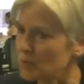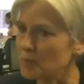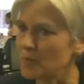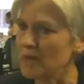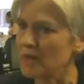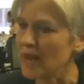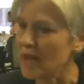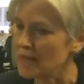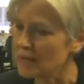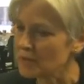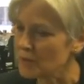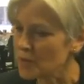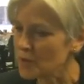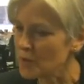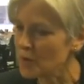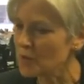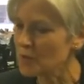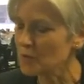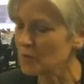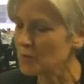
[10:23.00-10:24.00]
but I
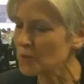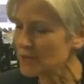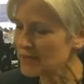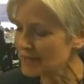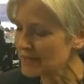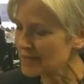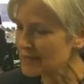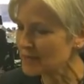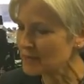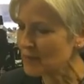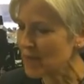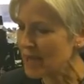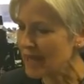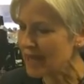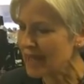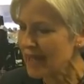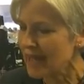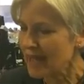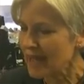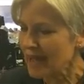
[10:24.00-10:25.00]
know, put it this way,
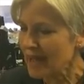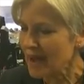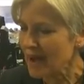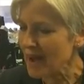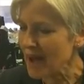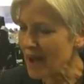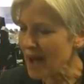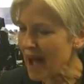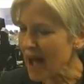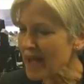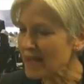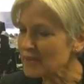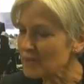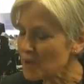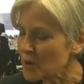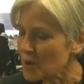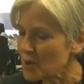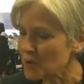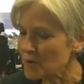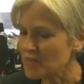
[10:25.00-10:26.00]
I
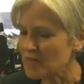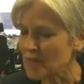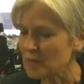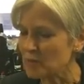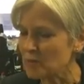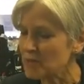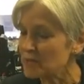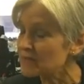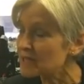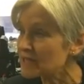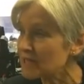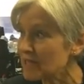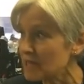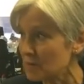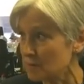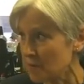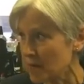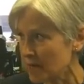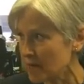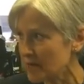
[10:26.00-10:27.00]
know that we've seen
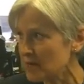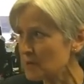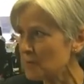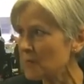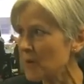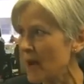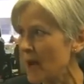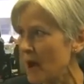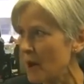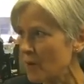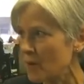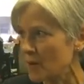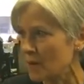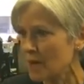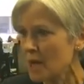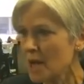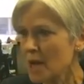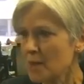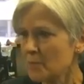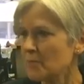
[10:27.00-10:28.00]
money and power
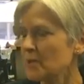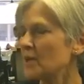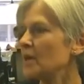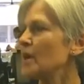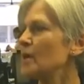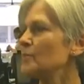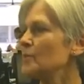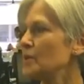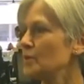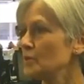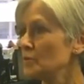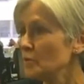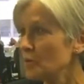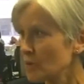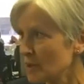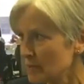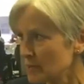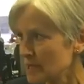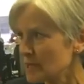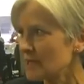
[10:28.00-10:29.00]
become
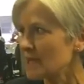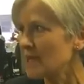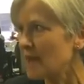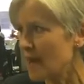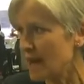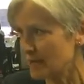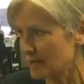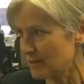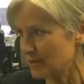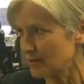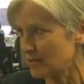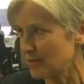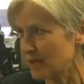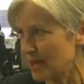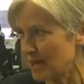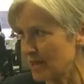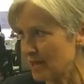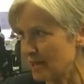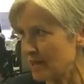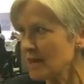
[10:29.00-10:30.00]
enormously
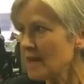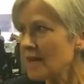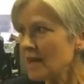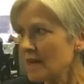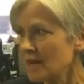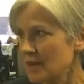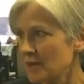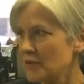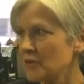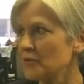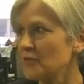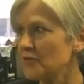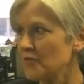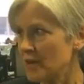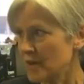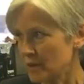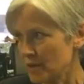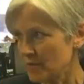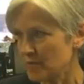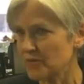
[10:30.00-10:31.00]
concentrated into
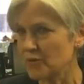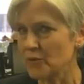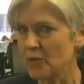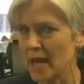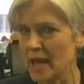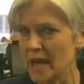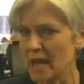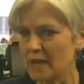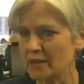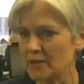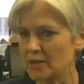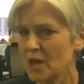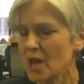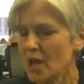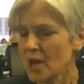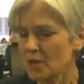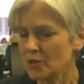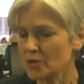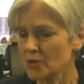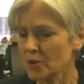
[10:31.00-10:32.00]
very few hands.
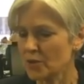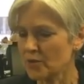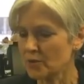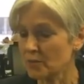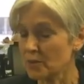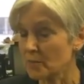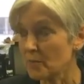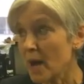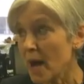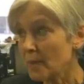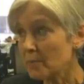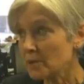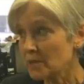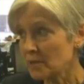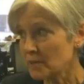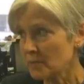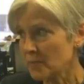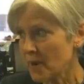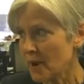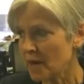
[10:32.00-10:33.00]
So the
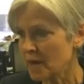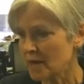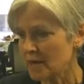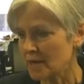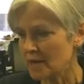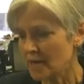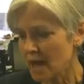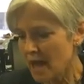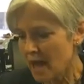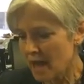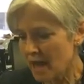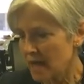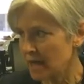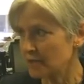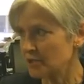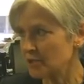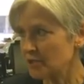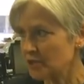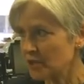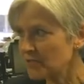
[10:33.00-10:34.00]
Republican Party
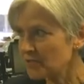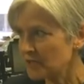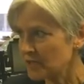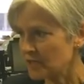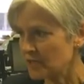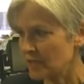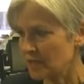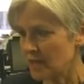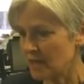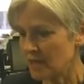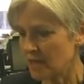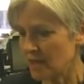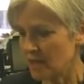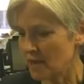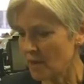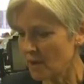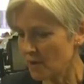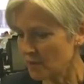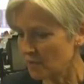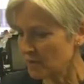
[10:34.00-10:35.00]
has shifted in a
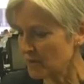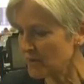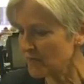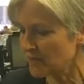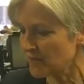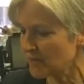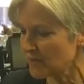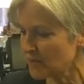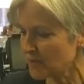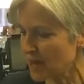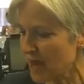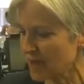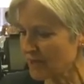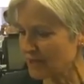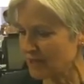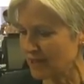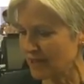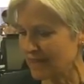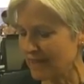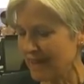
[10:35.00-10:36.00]
horrific
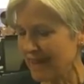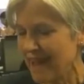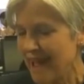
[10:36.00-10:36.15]
direction,